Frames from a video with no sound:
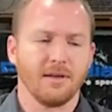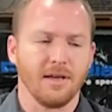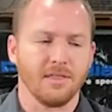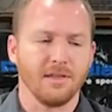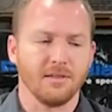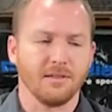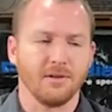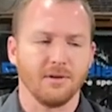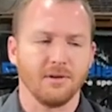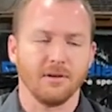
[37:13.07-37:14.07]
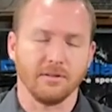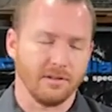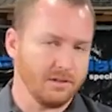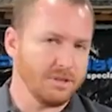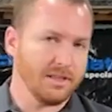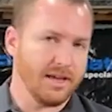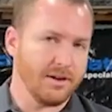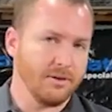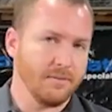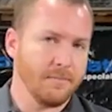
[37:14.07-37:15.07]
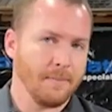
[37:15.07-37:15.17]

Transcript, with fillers: I think they're a little bit lighter,